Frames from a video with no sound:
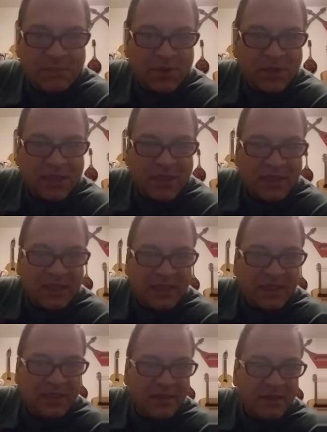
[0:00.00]
perky.
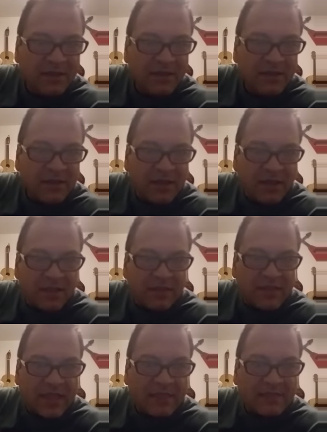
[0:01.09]

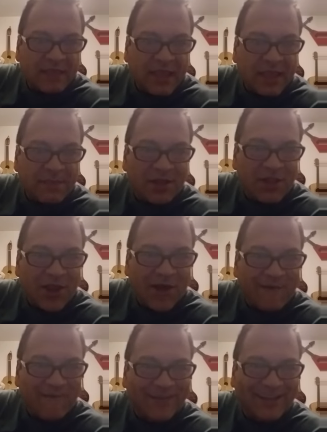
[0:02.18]
Then came along